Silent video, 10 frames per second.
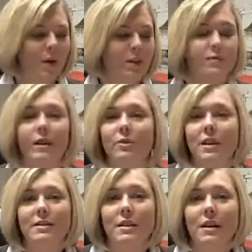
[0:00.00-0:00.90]
when the
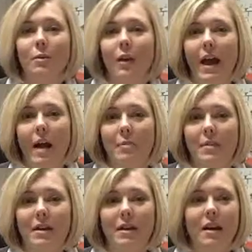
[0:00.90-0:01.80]
fundraising will
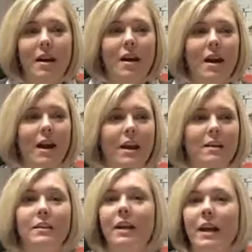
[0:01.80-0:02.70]
happen,
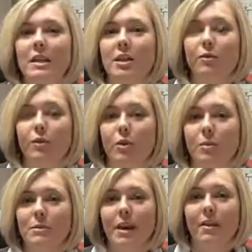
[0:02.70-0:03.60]
and a link to the
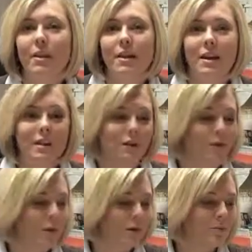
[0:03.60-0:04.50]
forms. How can they get the
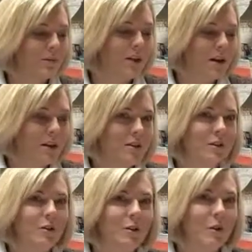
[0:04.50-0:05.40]
forms
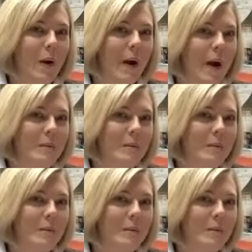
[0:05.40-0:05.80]
to